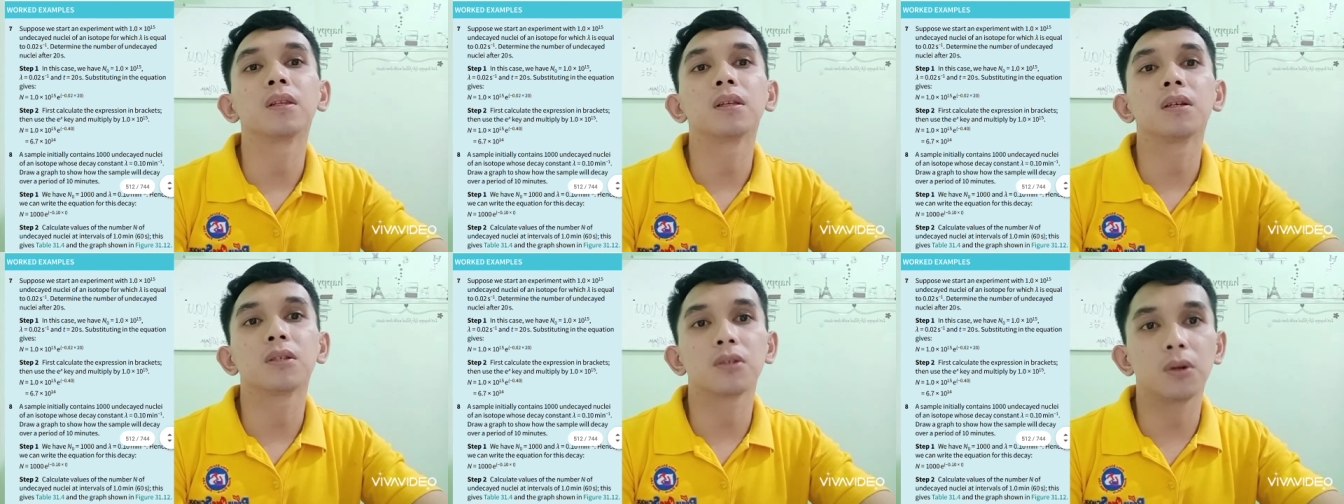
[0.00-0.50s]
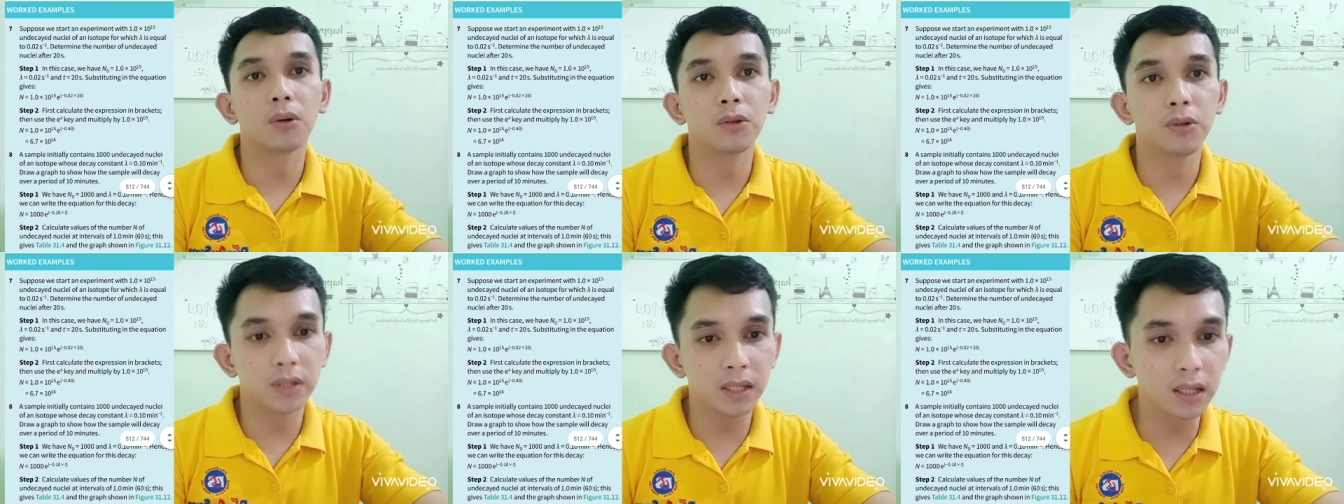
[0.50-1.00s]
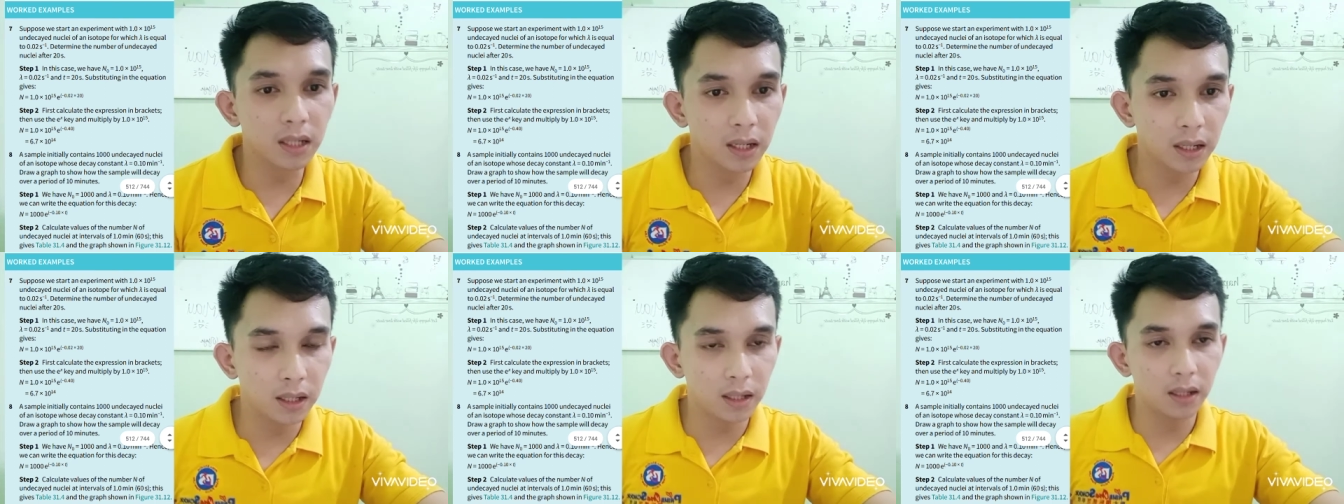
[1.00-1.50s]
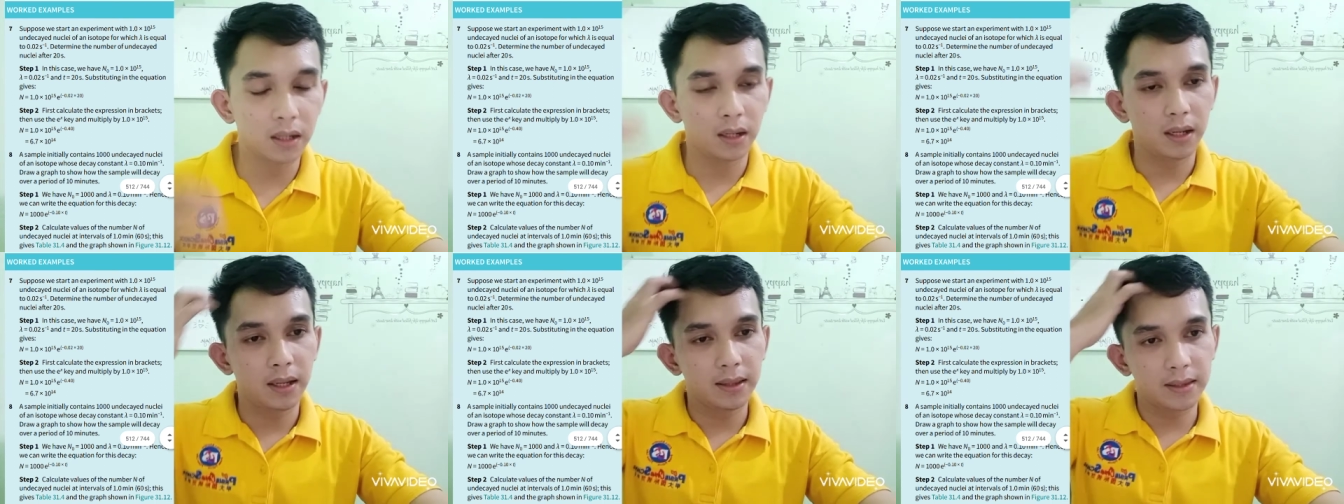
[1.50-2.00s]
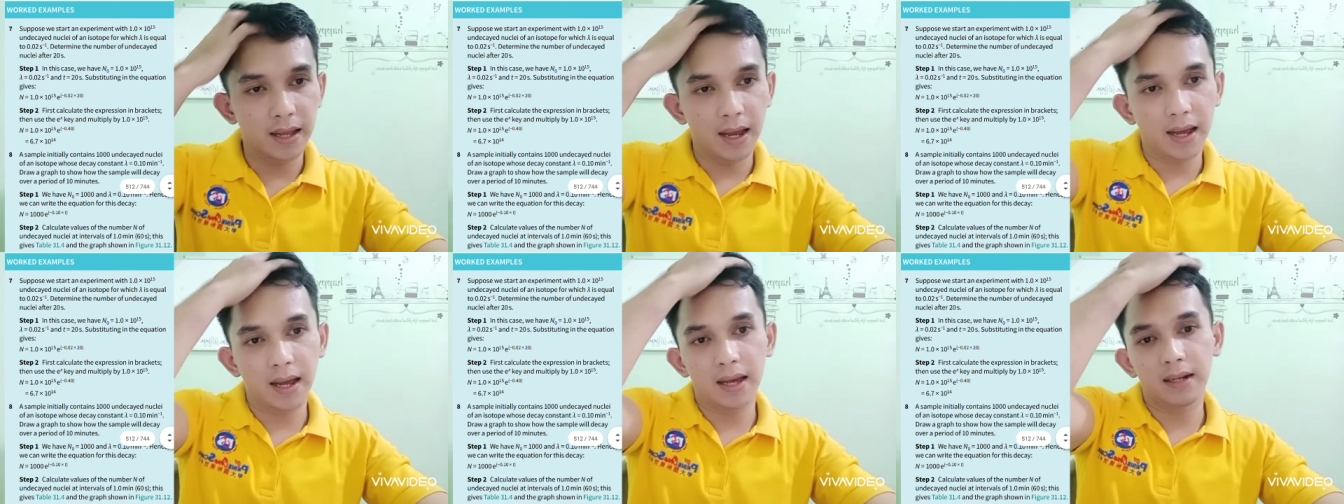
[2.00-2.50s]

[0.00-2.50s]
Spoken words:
So you see here that the